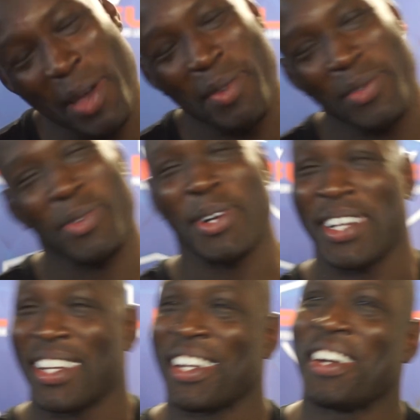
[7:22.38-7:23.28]
probably
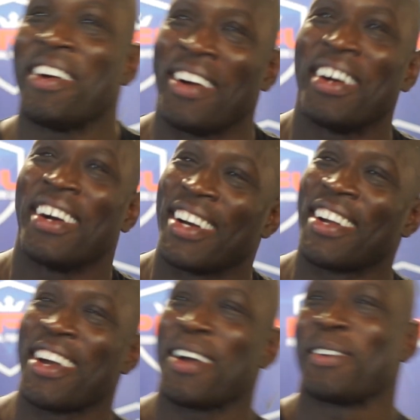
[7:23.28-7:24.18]
40.
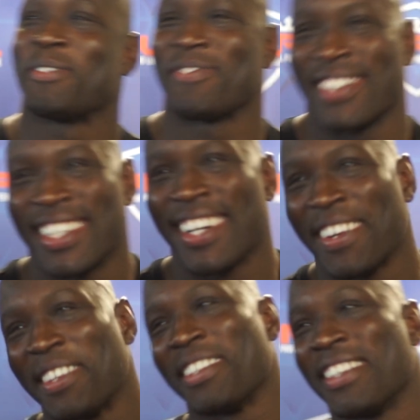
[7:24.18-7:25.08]
Yeah. Yeah.
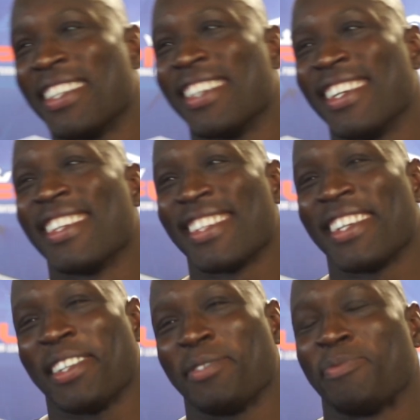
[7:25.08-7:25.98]
Yeah.